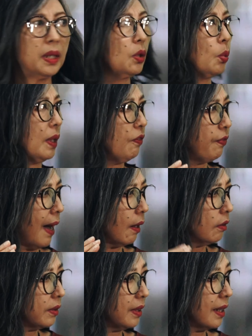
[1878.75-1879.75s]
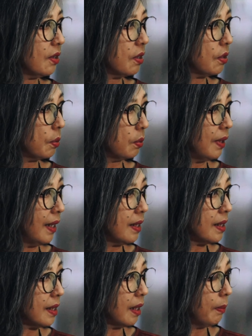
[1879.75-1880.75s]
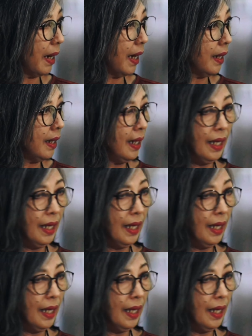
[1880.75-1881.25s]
between faculty and students, di ba?